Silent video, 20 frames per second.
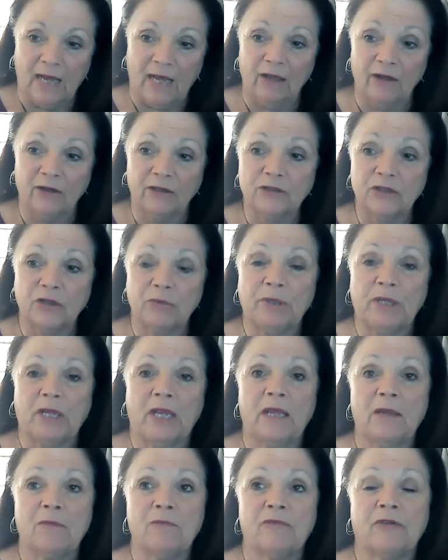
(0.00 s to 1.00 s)
I also
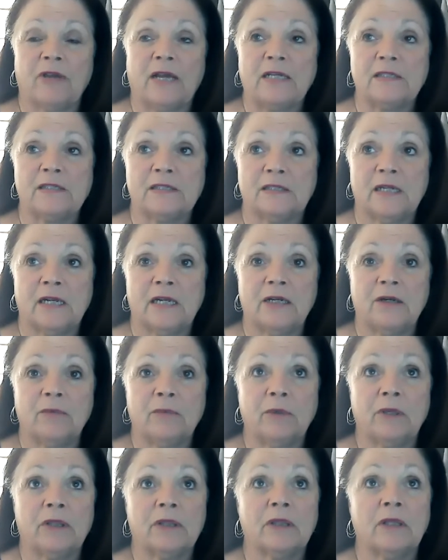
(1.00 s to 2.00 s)
became fascinated
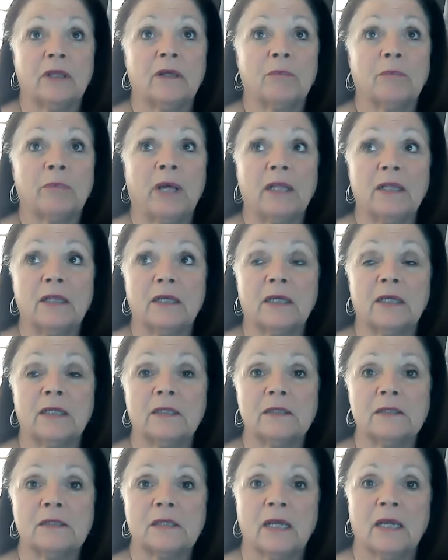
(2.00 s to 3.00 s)
with the
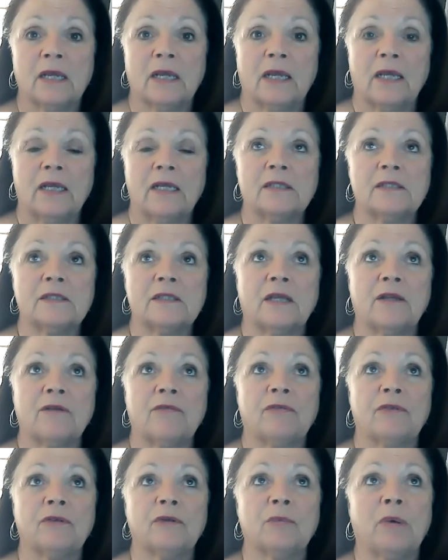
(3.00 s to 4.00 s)
pelicans as they
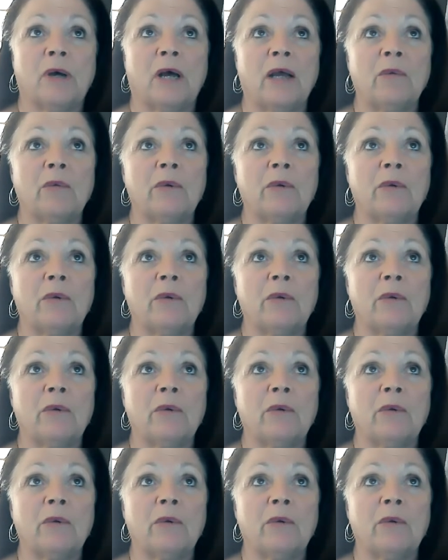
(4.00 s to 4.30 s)
flew by.